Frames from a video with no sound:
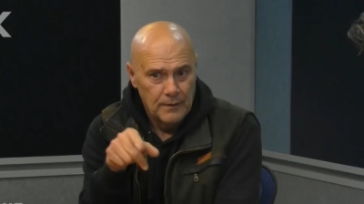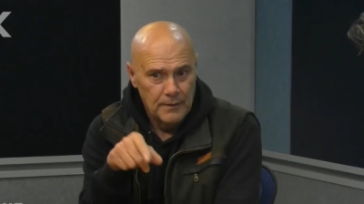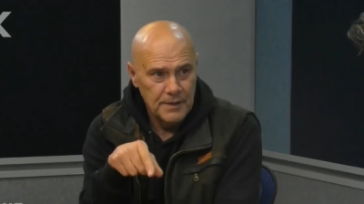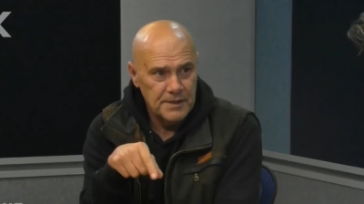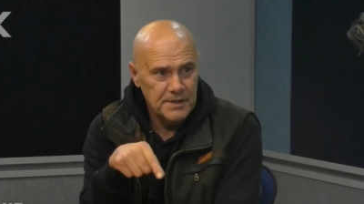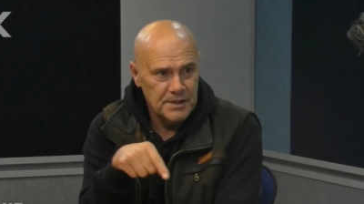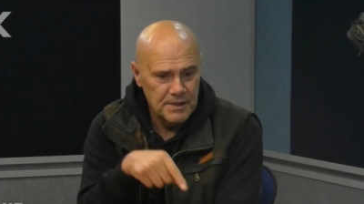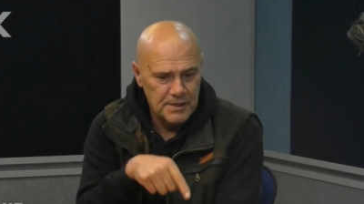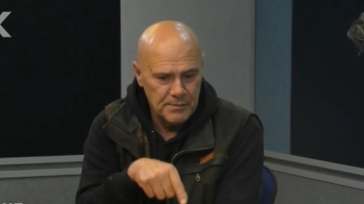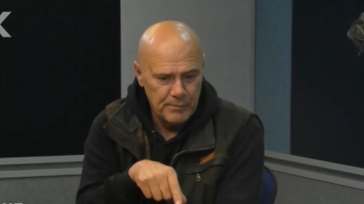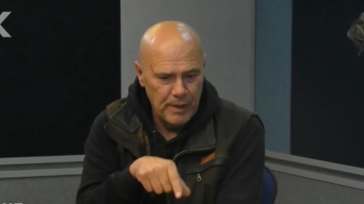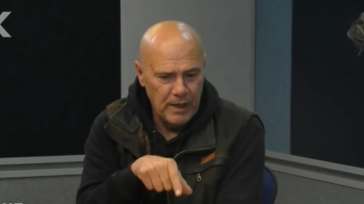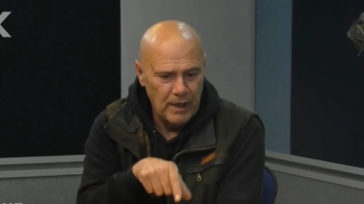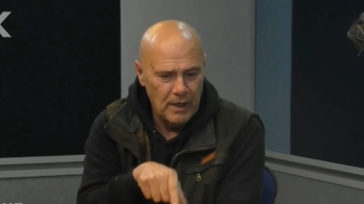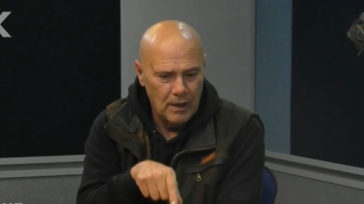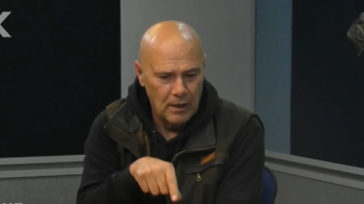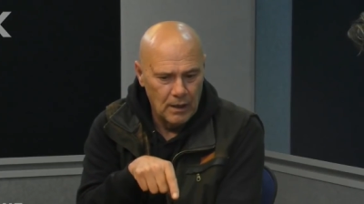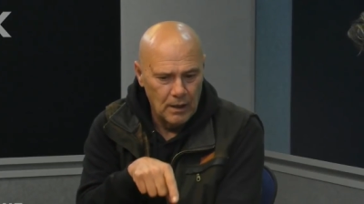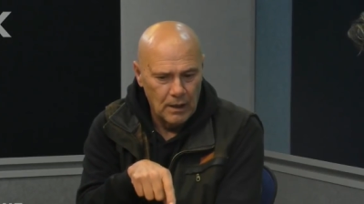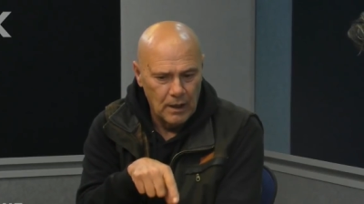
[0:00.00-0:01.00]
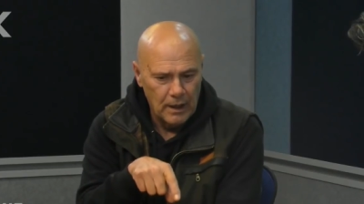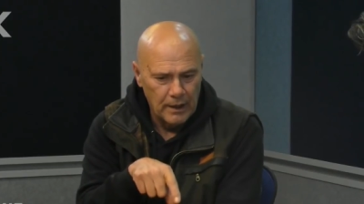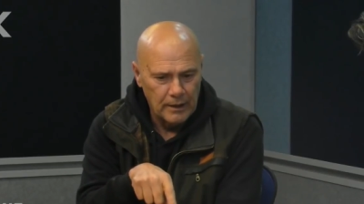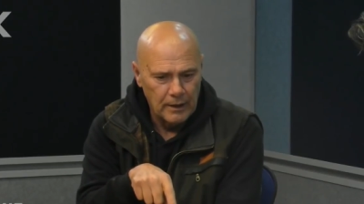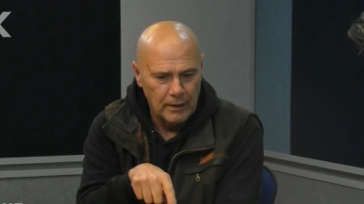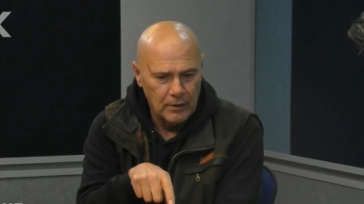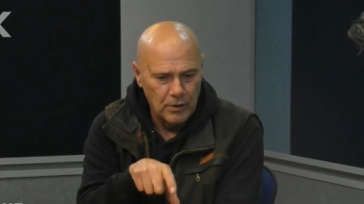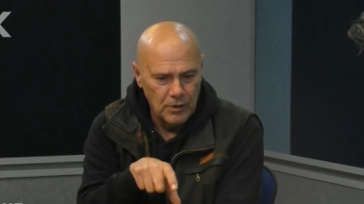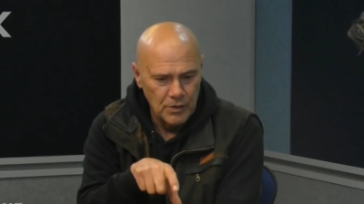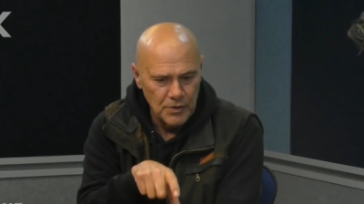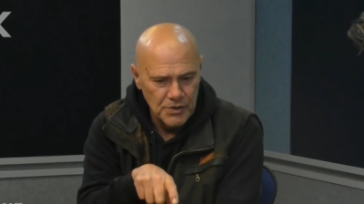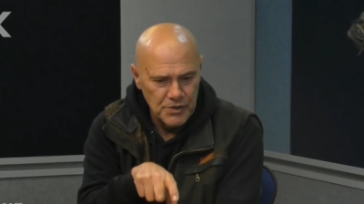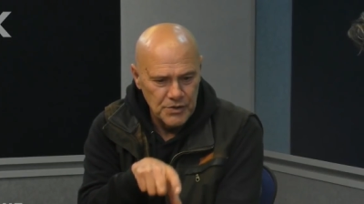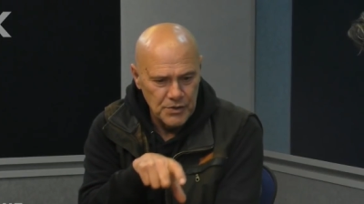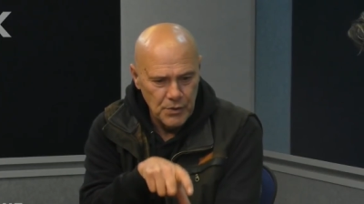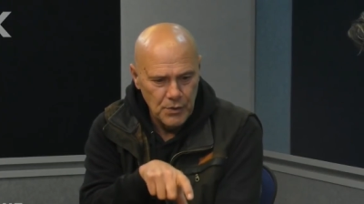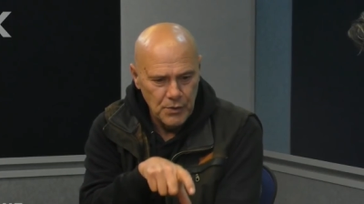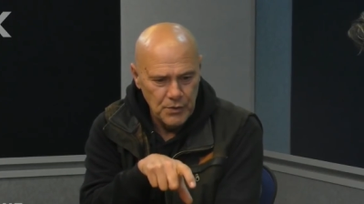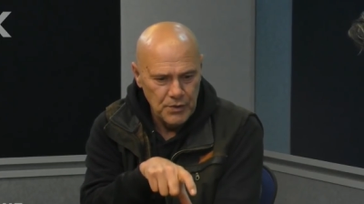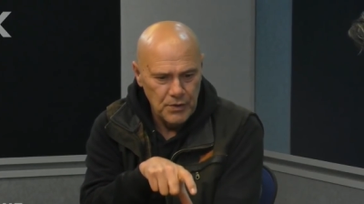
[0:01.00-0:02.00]
This has been a like a
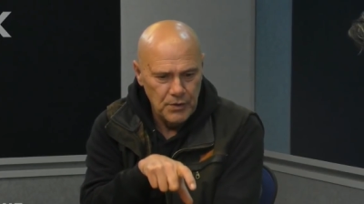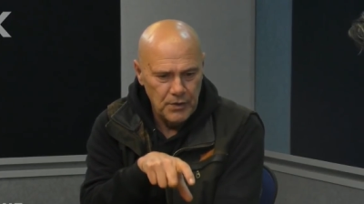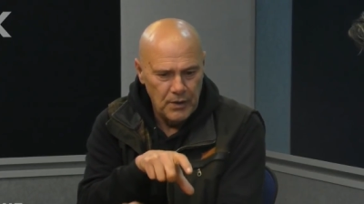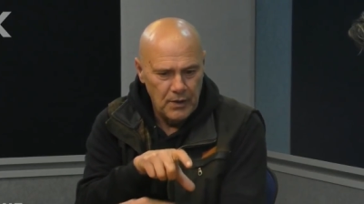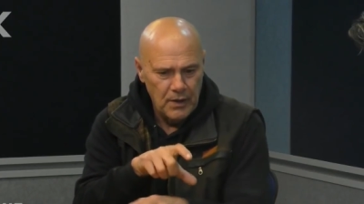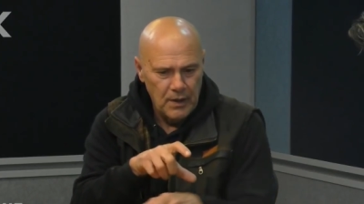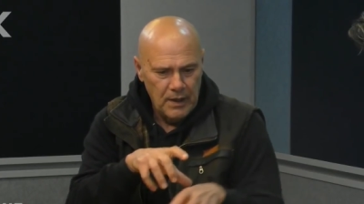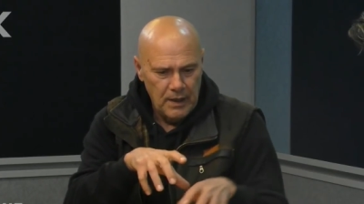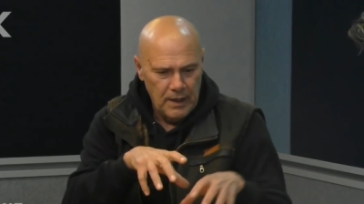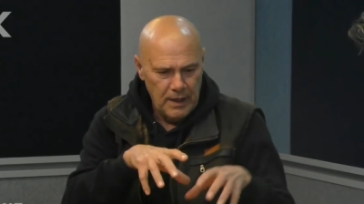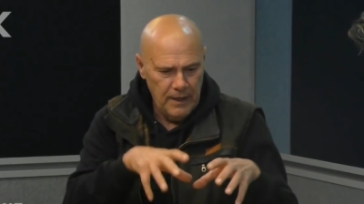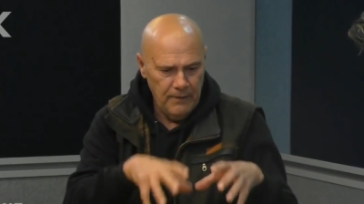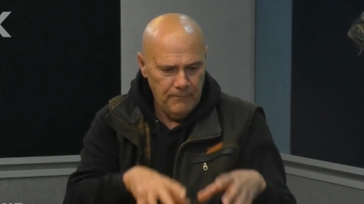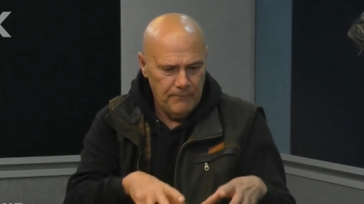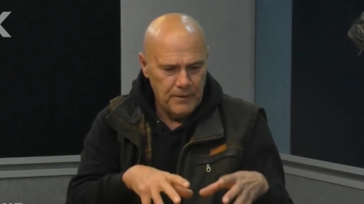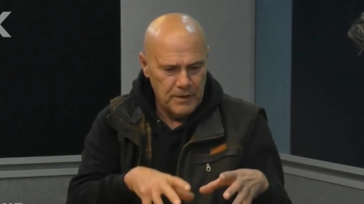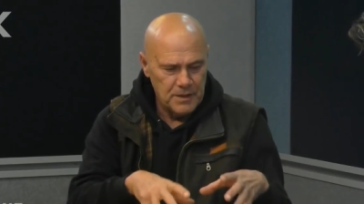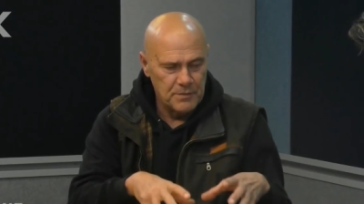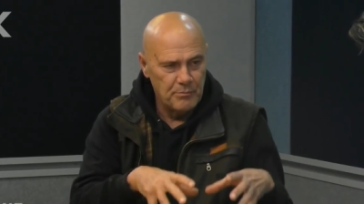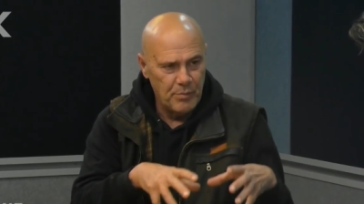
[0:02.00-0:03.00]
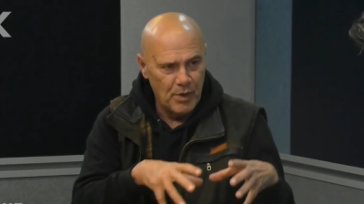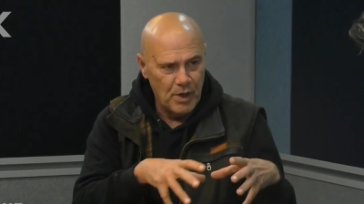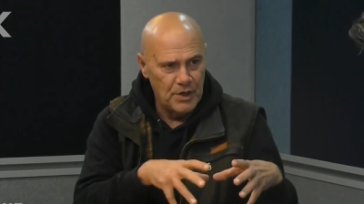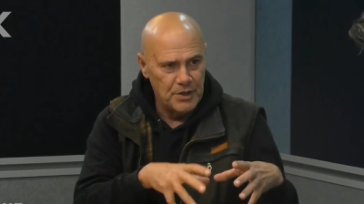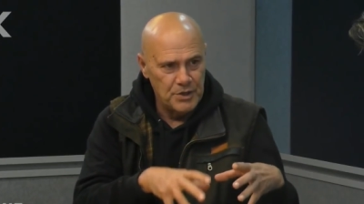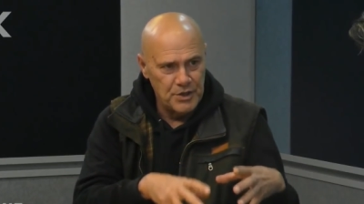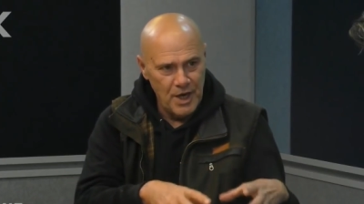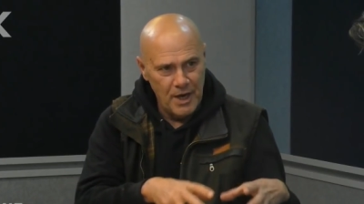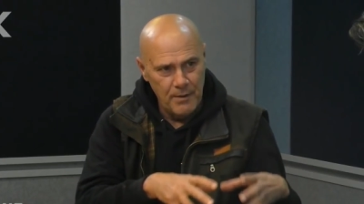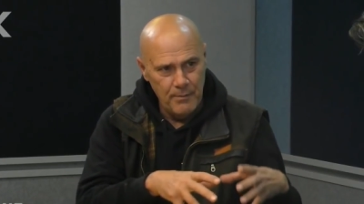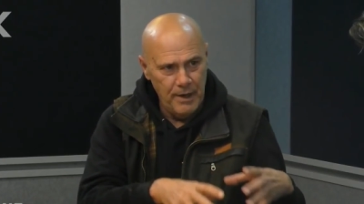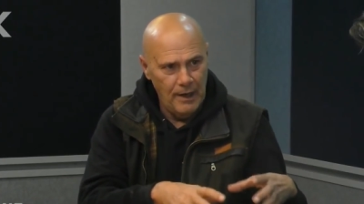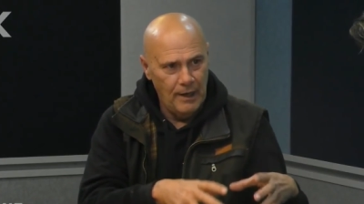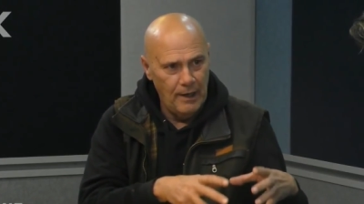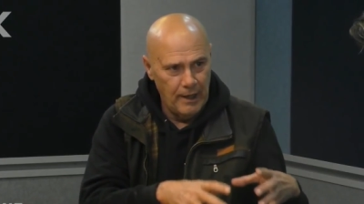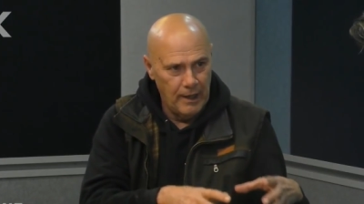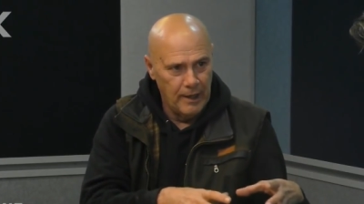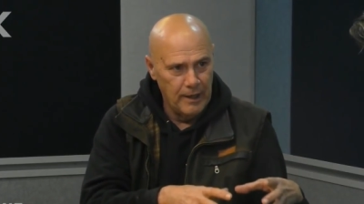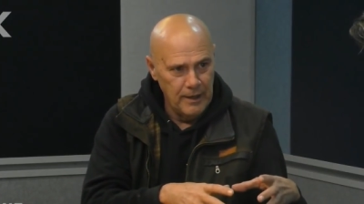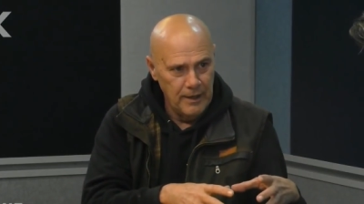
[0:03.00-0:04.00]
concerted efforts by
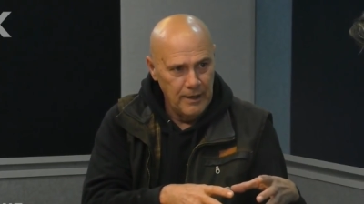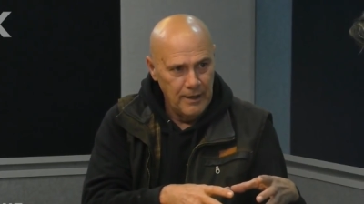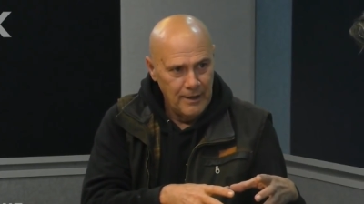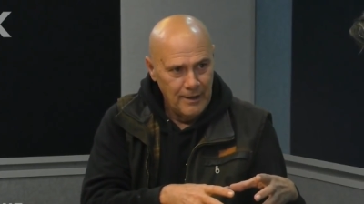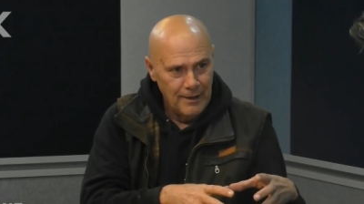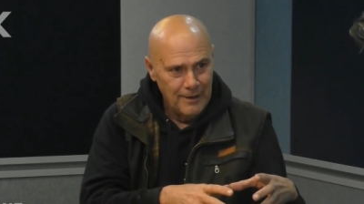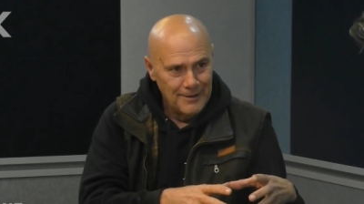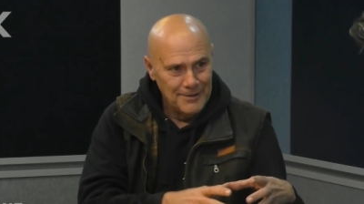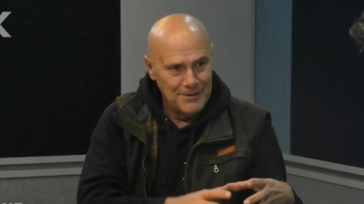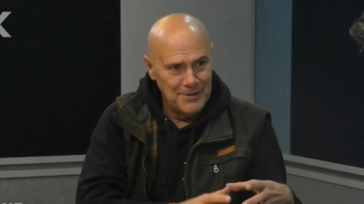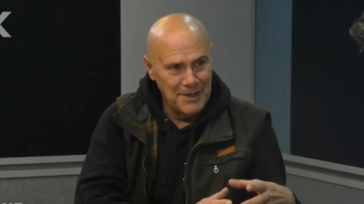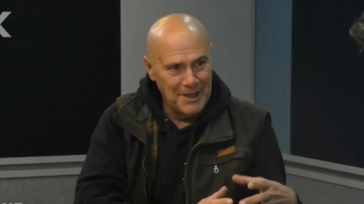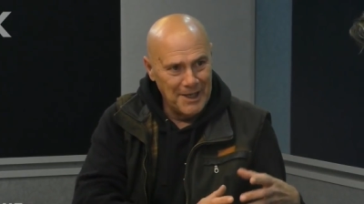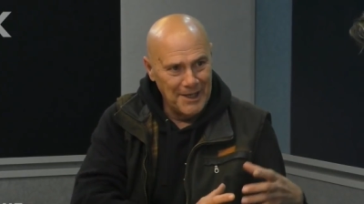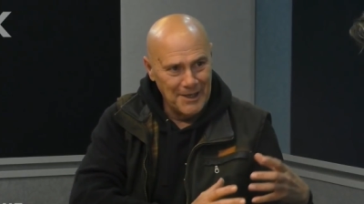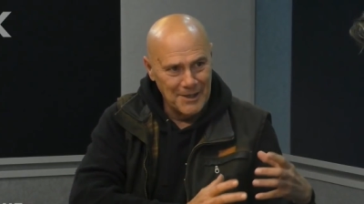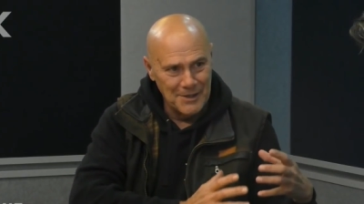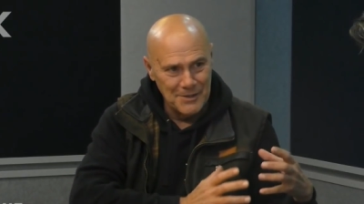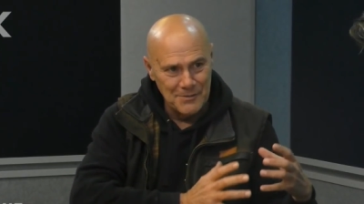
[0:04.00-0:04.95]
Jami-Lee to get